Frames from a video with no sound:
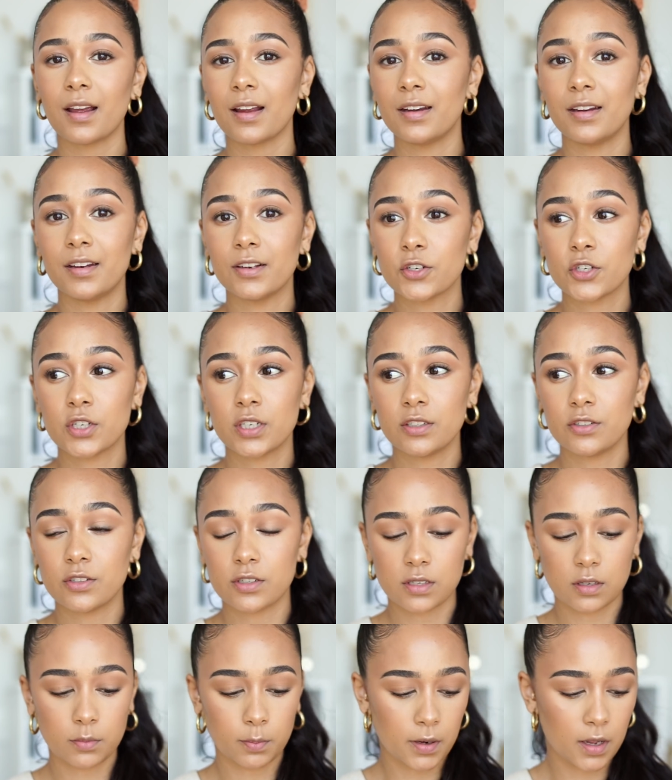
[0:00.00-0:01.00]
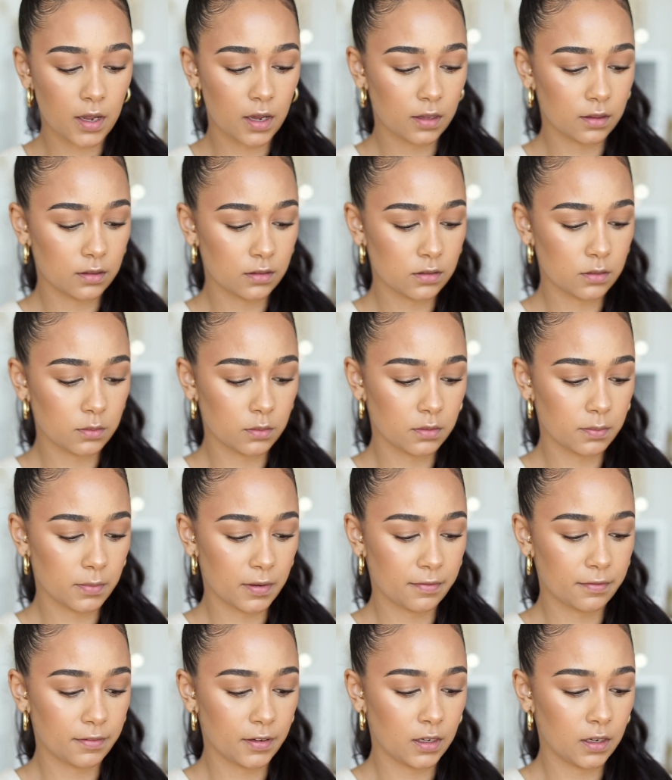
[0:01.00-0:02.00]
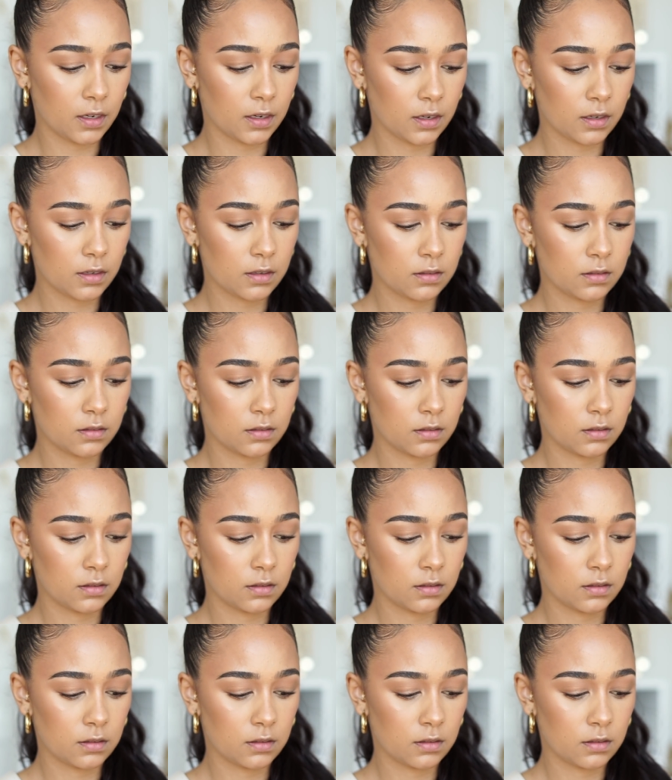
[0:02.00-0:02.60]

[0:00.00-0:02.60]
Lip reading: I literally just apply this with my finger